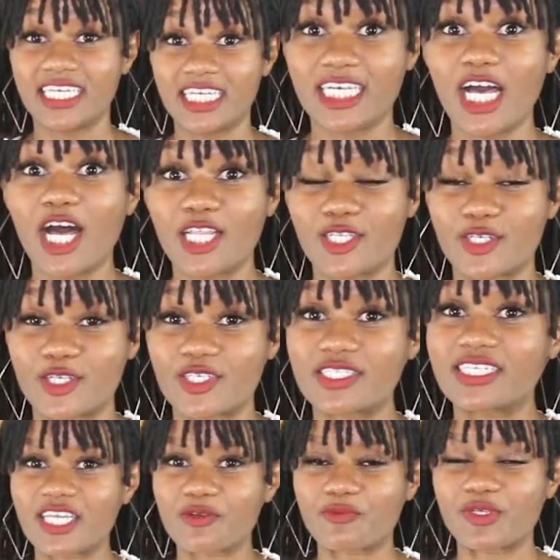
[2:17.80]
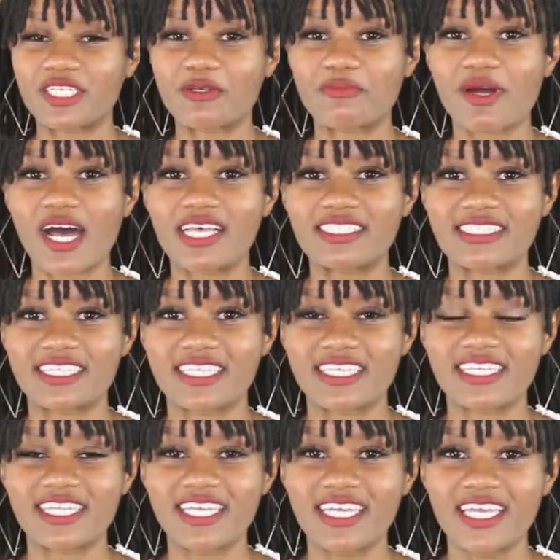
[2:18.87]
colors and redeposit
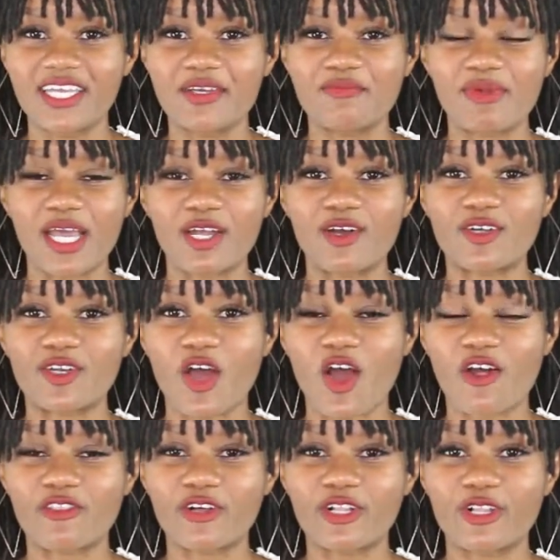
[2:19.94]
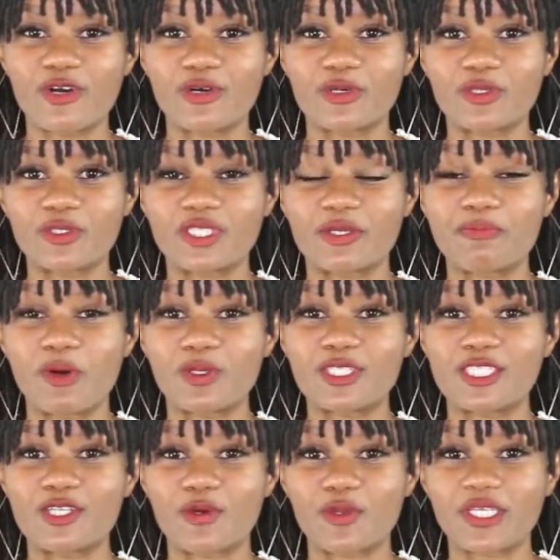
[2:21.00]
it back on all the clothes,
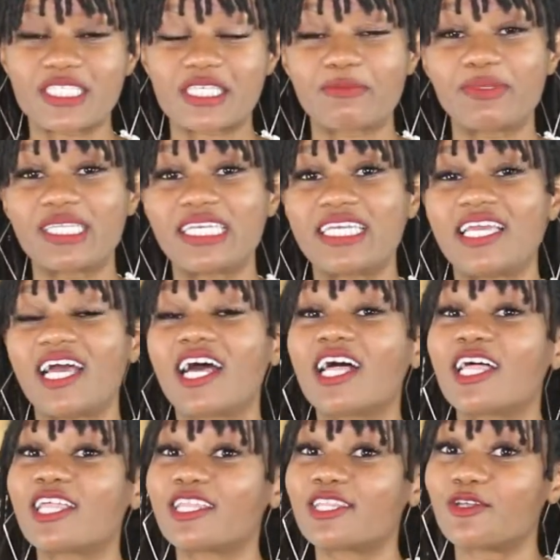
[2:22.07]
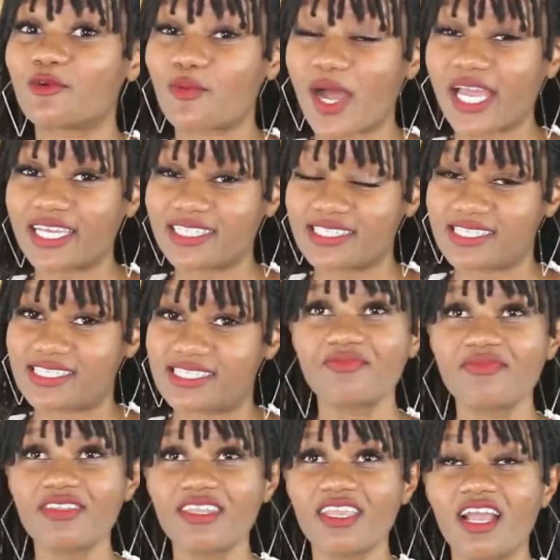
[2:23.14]
most noticeably the whites.
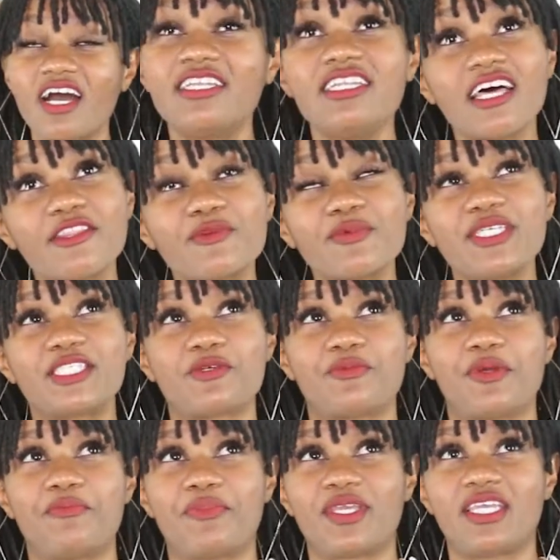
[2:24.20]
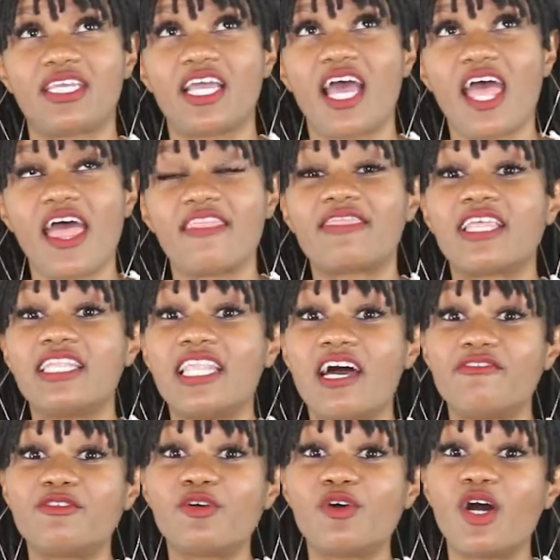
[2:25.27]
Another reason would be the
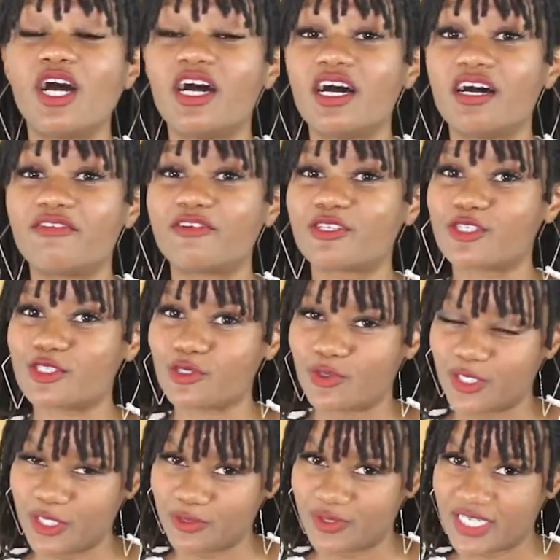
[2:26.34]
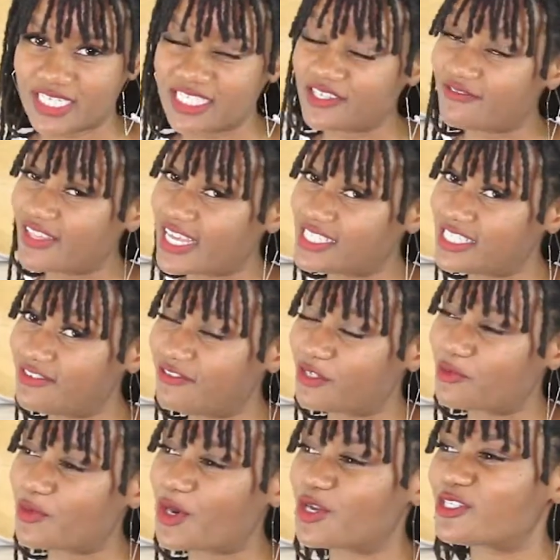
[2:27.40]
level of soiledness, if that's even a
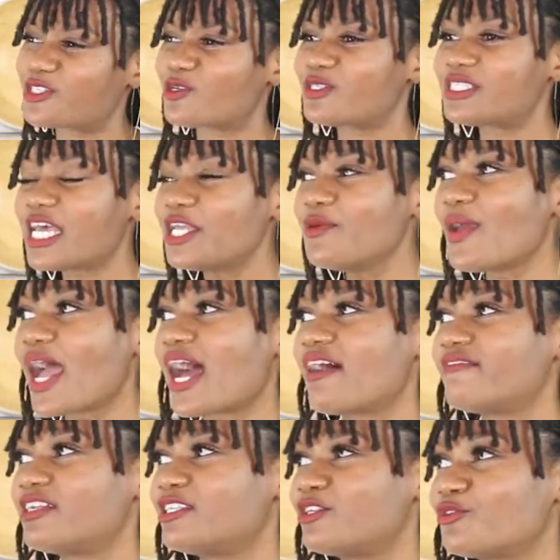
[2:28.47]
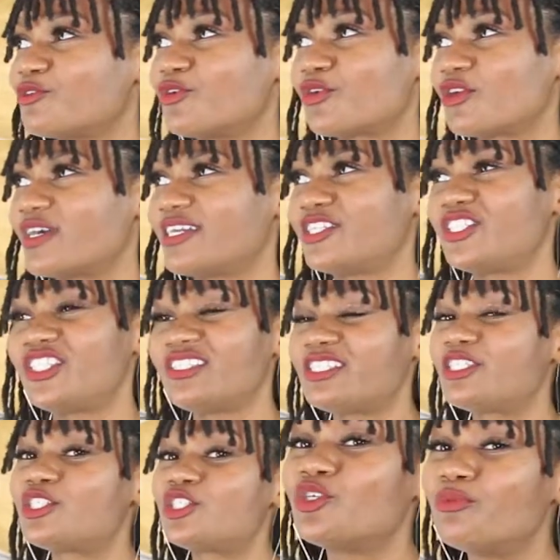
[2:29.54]
word. So say you have a little girl and she's
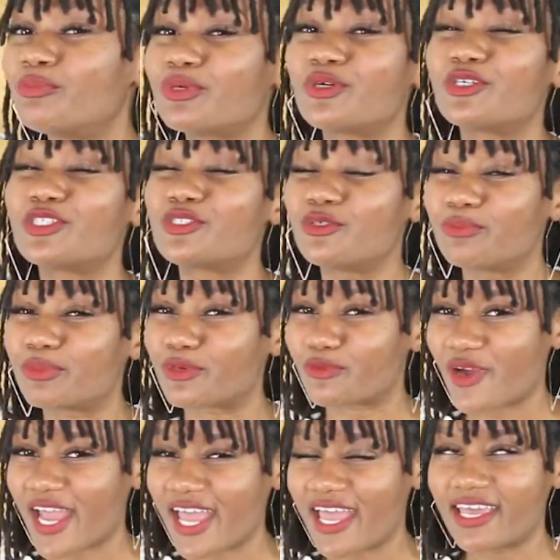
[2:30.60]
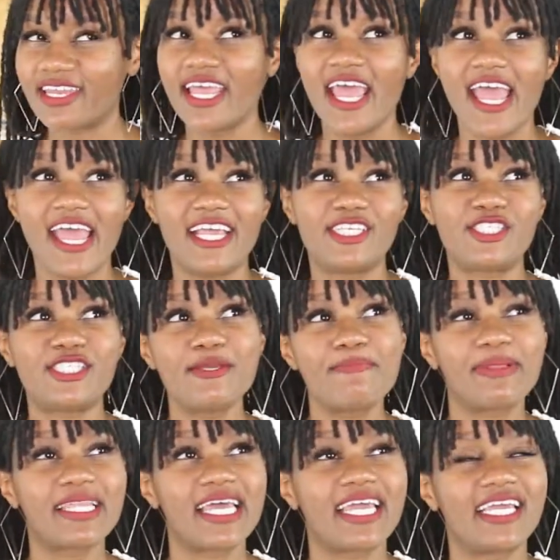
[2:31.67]
super rad and she
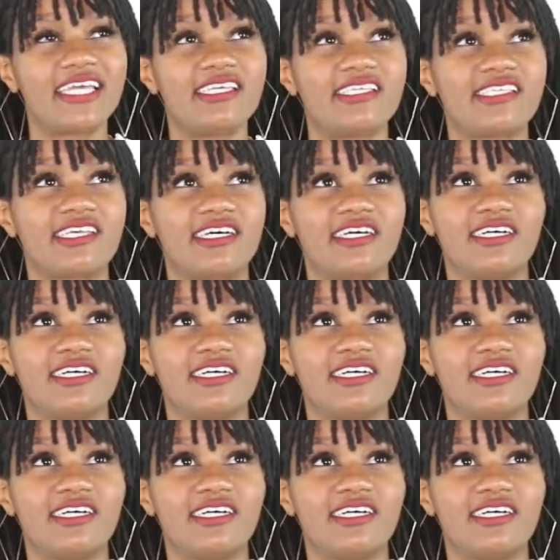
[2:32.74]
plays